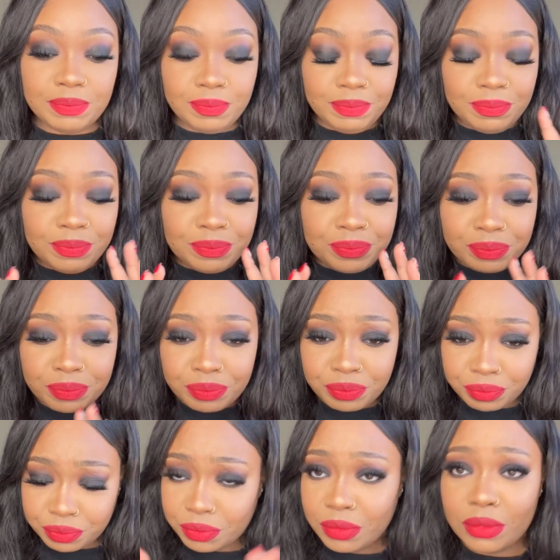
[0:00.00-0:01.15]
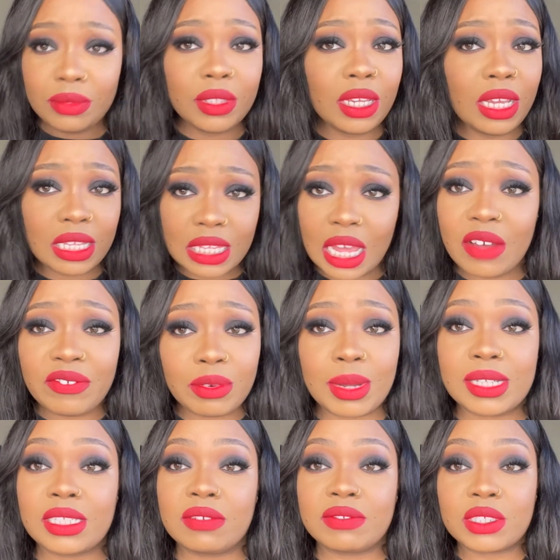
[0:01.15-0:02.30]
I allowed for
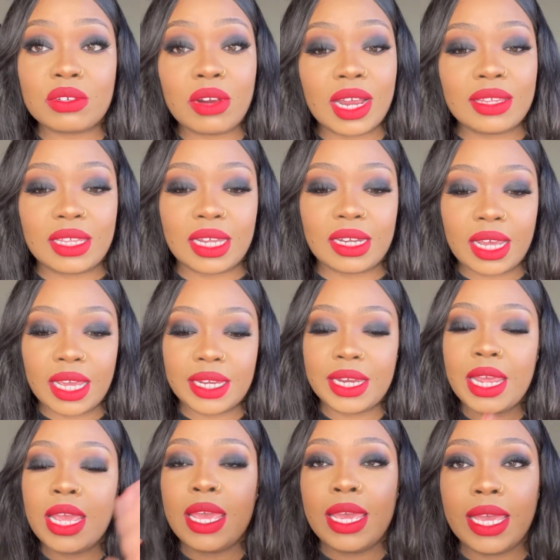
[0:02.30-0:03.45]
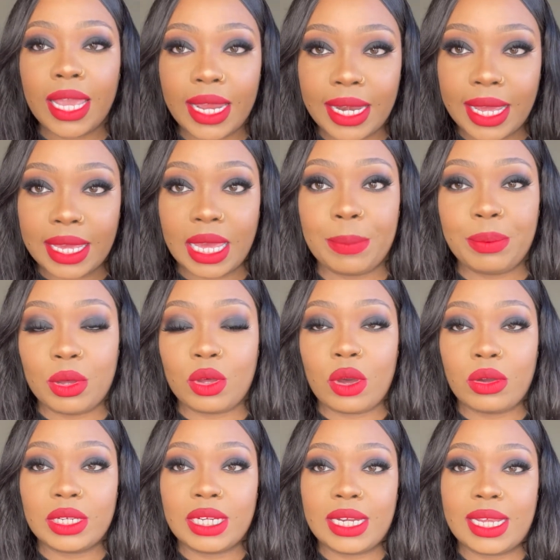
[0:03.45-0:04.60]
myself to cry that night, and I kept on
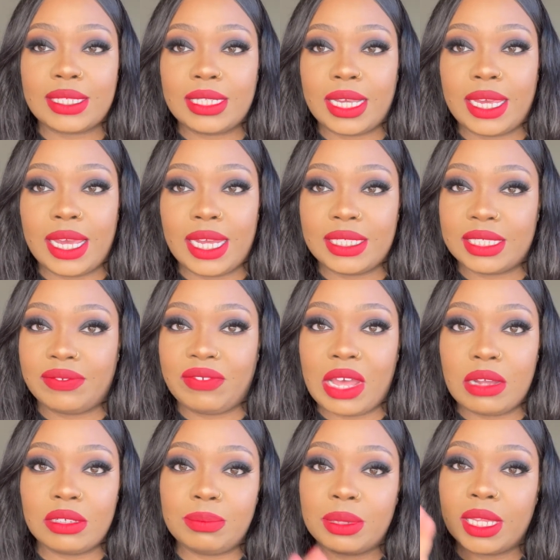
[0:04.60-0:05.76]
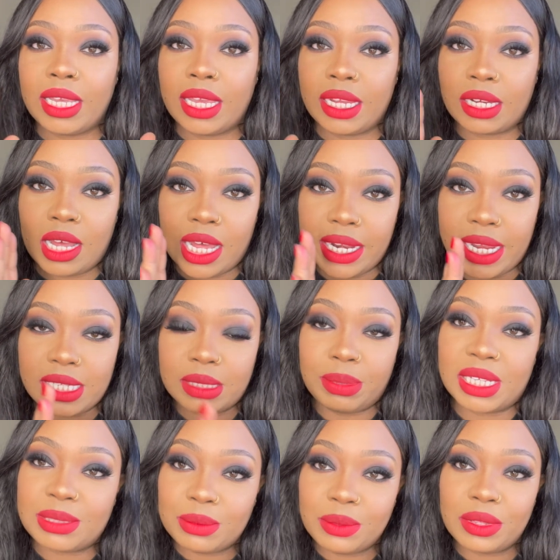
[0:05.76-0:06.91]
going the next day. I just found a plan. God has
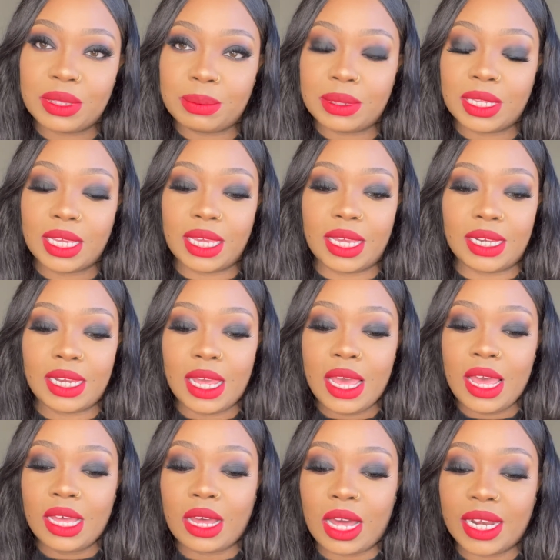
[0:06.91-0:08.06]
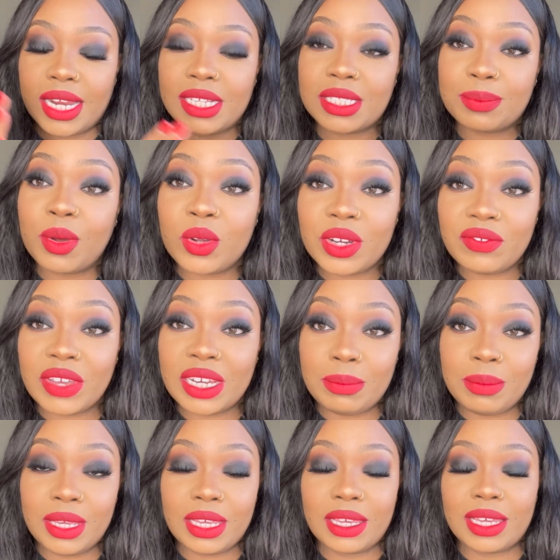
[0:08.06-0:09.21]
blessed me with a plan. God has motivated
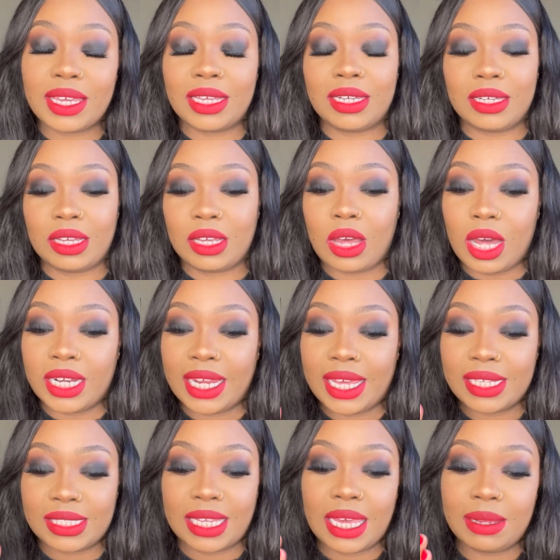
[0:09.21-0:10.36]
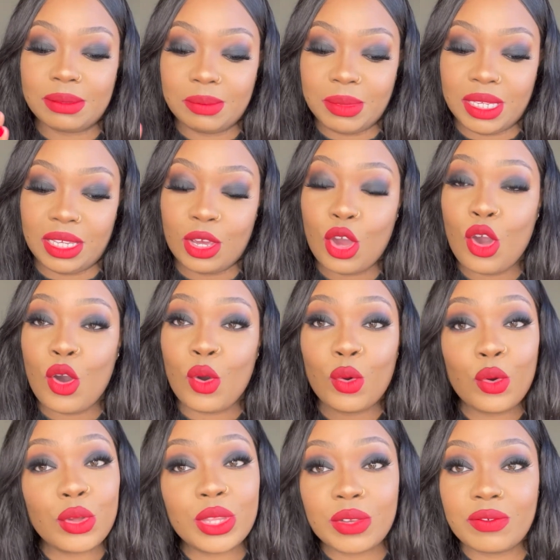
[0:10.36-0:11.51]
me again. God has kept me
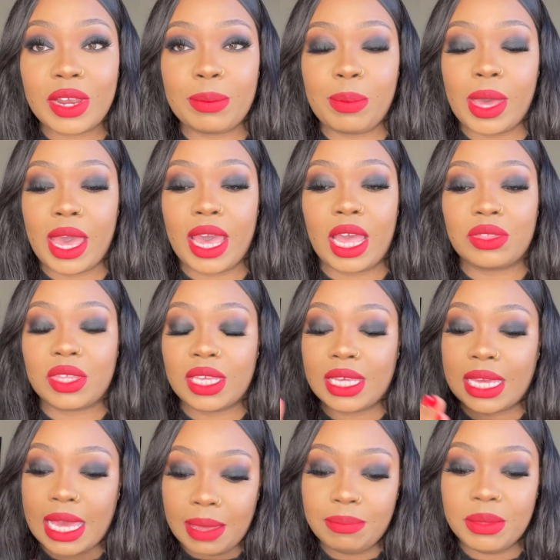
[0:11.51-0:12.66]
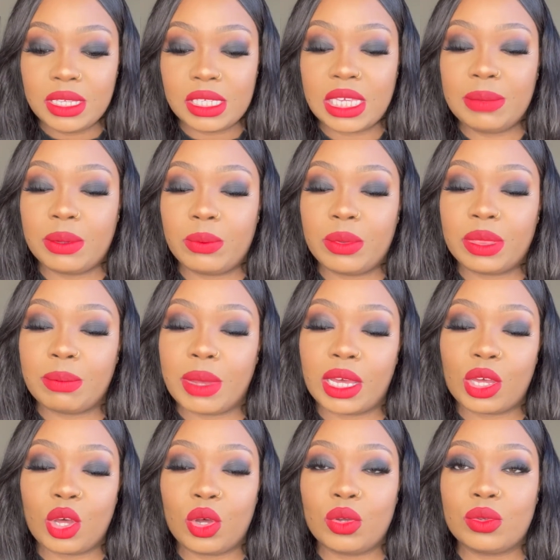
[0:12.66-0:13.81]
on the right path. He kept me keeping with my
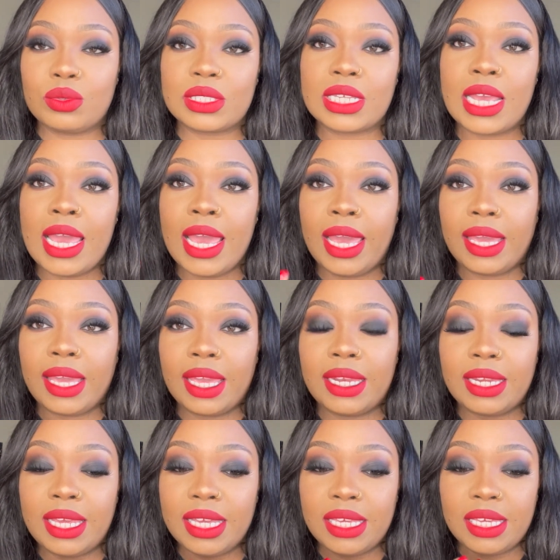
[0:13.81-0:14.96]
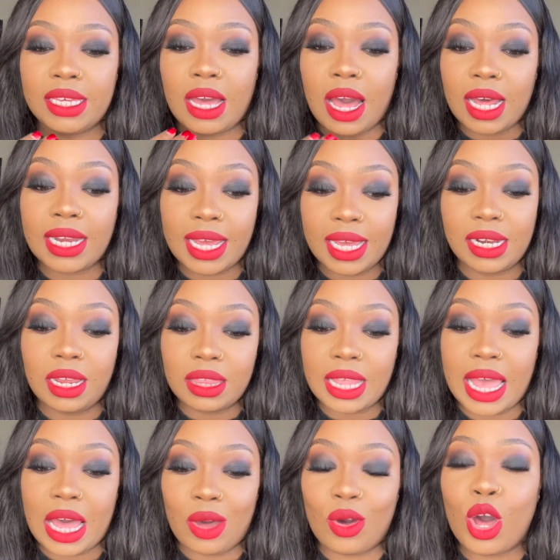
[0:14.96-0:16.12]
goals, and God had
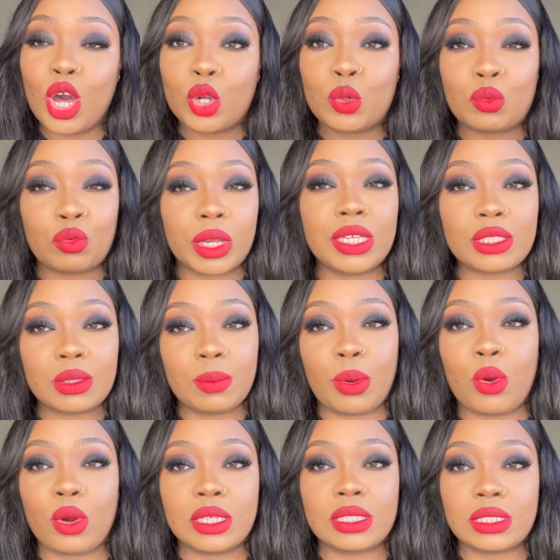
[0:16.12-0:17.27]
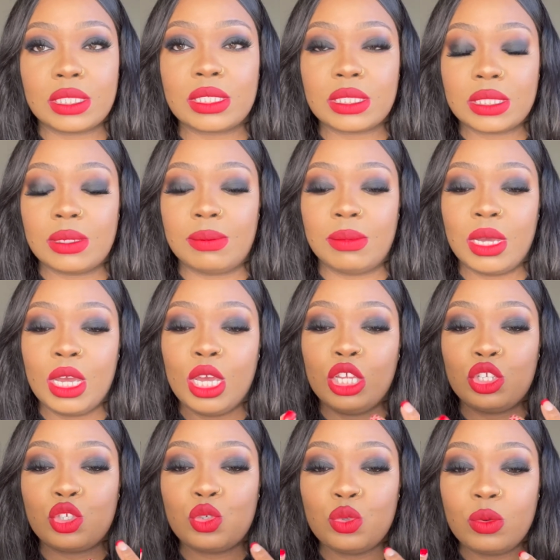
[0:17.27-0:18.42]
allowed a great support system
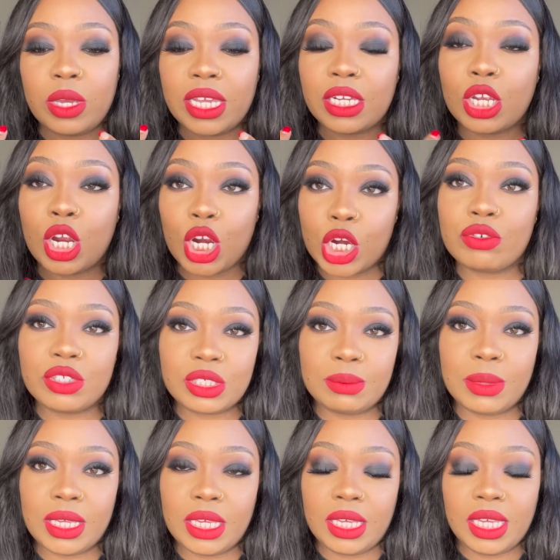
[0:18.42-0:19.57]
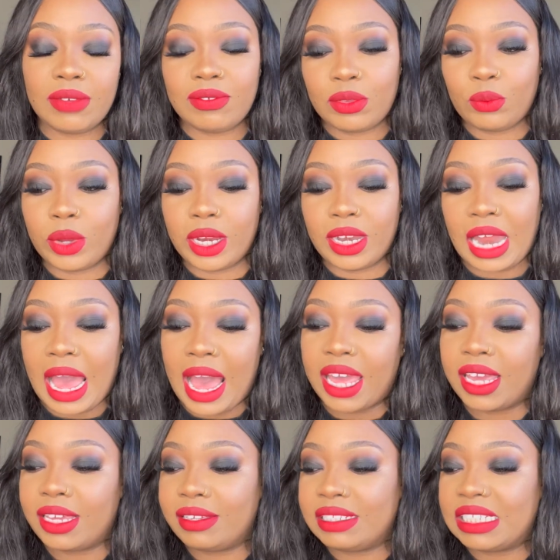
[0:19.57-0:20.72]
to encourage me even when
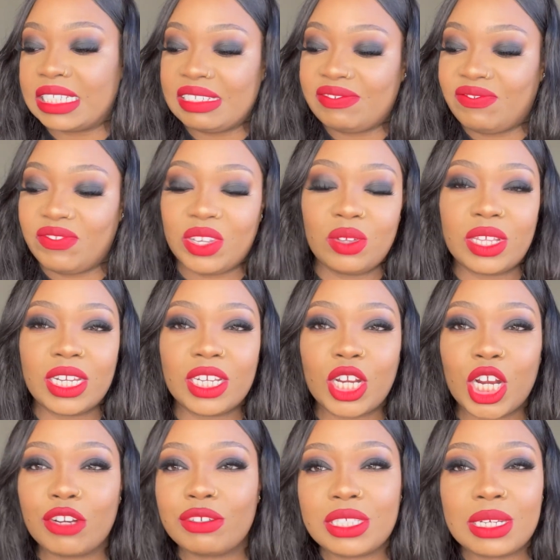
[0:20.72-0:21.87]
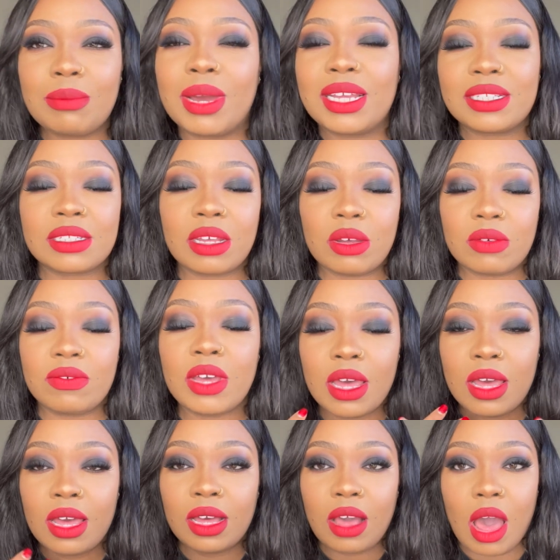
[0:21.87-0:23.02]
I didn't feel encouraging myself.
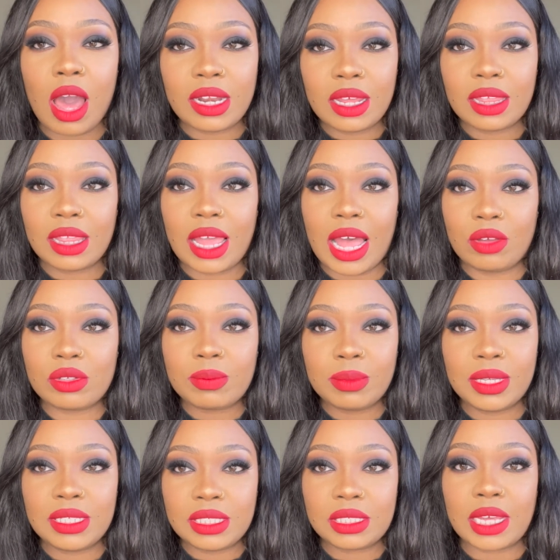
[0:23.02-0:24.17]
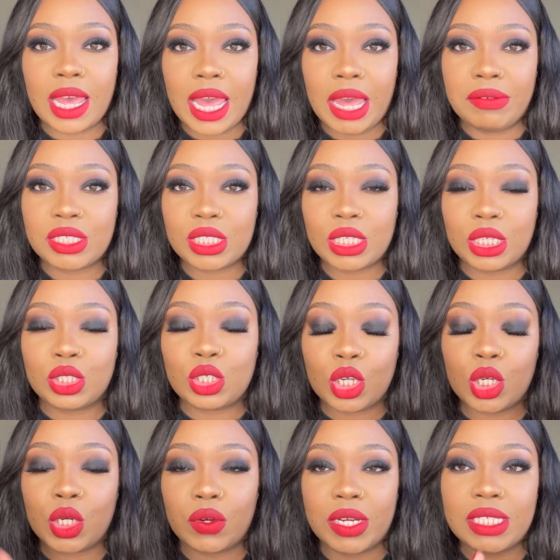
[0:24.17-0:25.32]
God allowed me to have such a
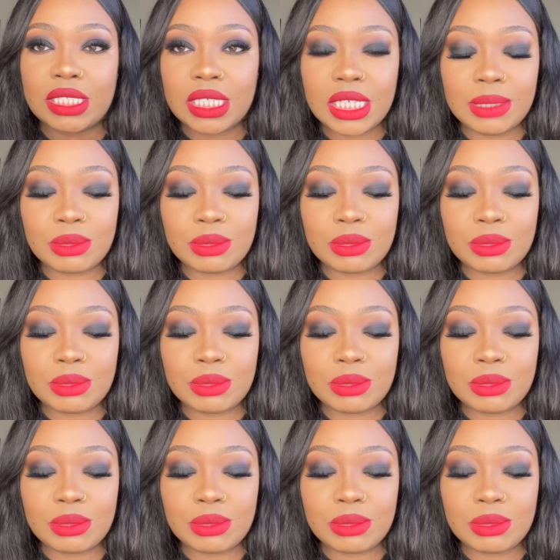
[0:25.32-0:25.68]
great team.